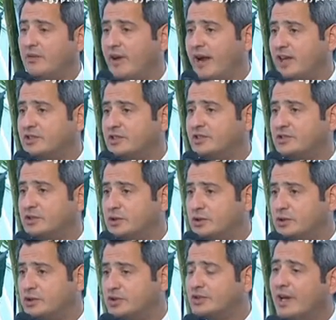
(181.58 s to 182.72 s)
financial
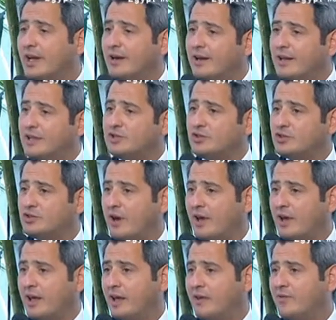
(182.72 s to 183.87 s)
institutions need to try
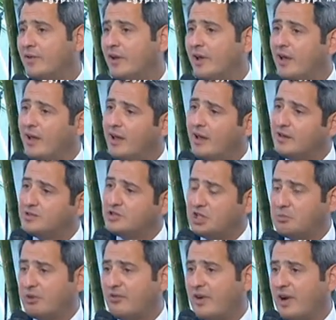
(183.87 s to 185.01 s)
and give
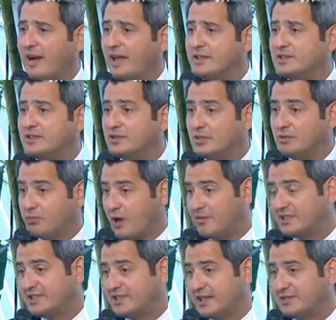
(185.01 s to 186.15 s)
cheaper financing to the
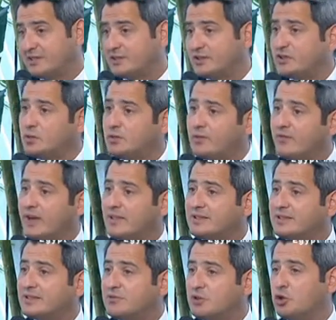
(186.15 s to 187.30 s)
private sector to
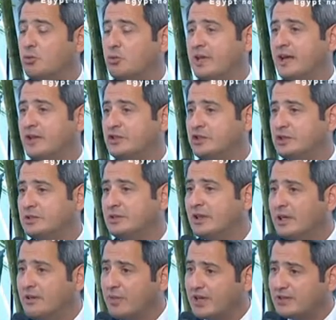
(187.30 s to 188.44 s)
invest in renewable energy.
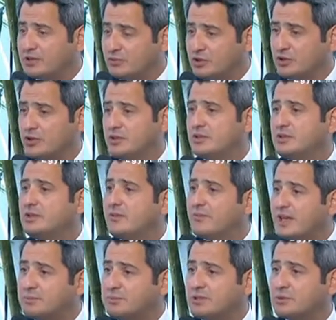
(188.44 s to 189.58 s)
Because the majority of
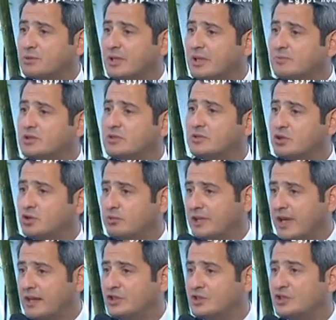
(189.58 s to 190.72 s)
investments when it comes to renewable
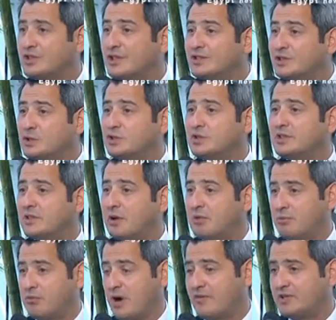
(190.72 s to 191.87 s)
energy is usually done by
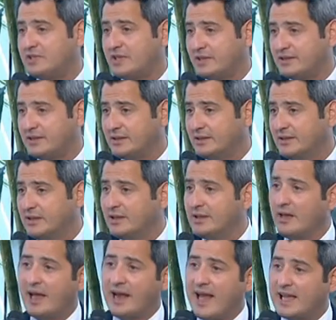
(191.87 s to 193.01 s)
the private sector.
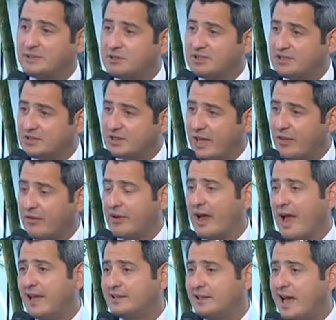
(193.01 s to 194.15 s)
And it has to be done together,
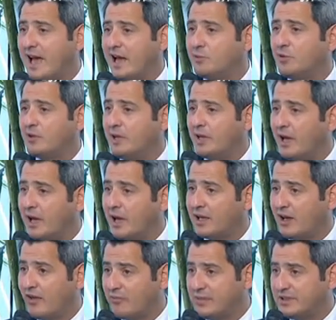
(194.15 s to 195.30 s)
hand in hand with the
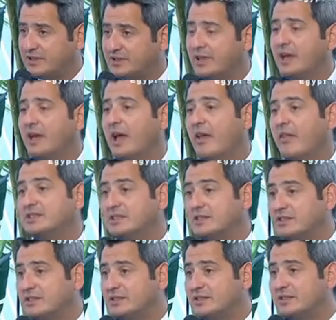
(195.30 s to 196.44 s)
governments. In this
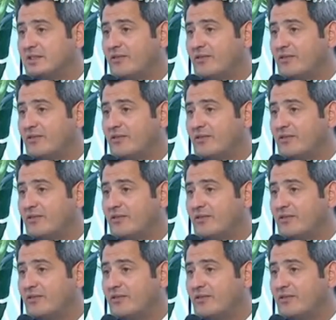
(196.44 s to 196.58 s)
instance,